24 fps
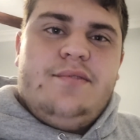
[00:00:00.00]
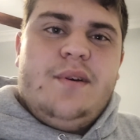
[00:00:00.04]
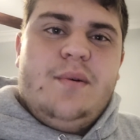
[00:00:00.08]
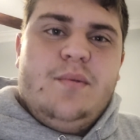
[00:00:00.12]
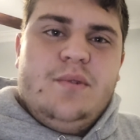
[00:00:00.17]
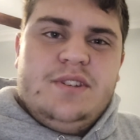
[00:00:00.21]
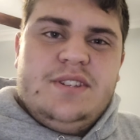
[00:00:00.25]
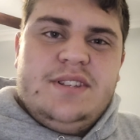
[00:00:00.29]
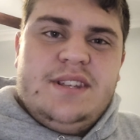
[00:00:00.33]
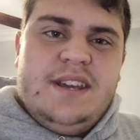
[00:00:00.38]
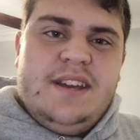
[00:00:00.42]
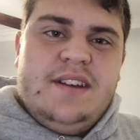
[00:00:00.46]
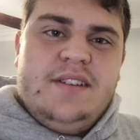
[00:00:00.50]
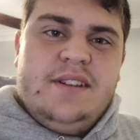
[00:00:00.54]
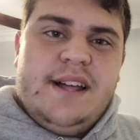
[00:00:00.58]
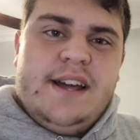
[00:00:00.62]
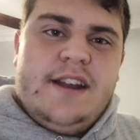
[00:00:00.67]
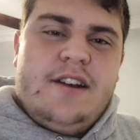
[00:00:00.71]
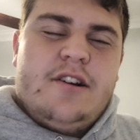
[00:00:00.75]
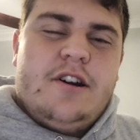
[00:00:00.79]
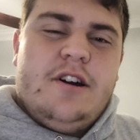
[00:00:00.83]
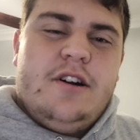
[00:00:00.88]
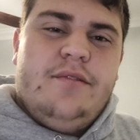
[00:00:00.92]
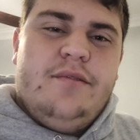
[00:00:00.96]
And we'll see you
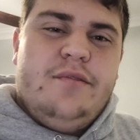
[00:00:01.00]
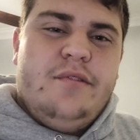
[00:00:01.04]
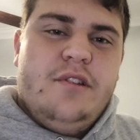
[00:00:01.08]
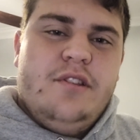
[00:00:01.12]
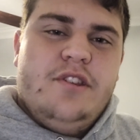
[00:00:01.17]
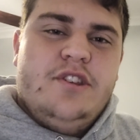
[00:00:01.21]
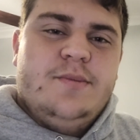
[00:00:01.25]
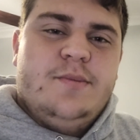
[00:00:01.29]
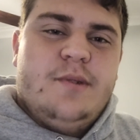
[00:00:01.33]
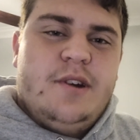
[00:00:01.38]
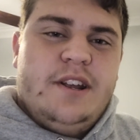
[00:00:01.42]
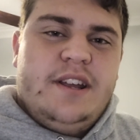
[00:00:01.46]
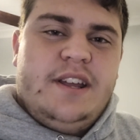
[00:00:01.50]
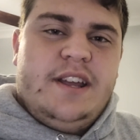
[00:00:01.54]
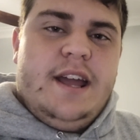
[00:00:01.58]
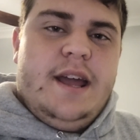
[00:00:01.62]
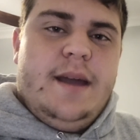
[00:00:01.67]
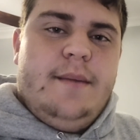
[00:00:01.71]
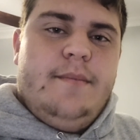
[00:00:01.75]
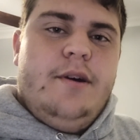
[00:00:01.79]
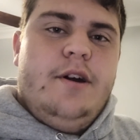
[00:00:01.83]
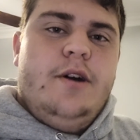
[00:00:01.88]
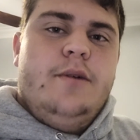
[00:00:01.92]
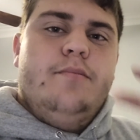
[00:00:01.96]
later on for the spring
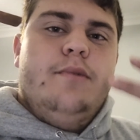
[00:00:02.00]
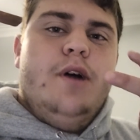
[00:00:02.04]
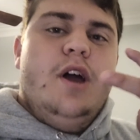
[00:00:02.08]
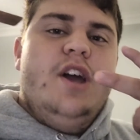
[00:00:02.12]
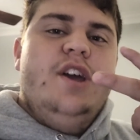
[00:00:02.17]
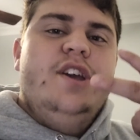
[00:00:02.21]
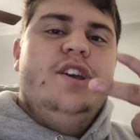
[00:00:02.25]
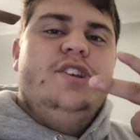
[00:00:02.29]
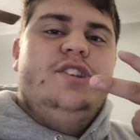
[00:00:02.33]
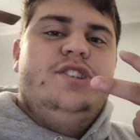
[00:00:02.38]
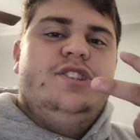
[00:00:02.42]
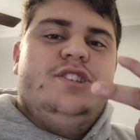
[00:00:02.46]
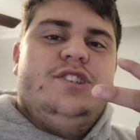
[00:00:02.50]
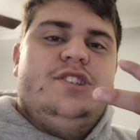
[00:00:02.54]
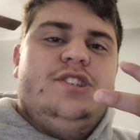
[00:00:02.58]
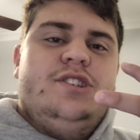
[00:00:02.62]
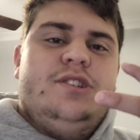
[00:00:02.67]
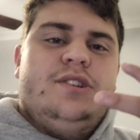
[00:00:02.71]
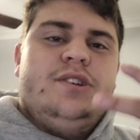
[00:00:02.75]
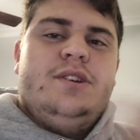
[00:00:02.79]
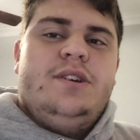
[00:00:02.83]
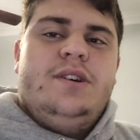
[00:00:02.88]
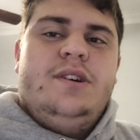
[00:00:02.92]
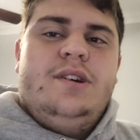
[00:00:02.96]
game.
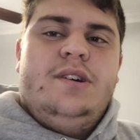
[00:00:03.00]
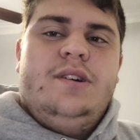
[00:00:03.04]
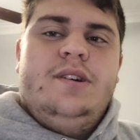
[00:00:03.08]
Peace.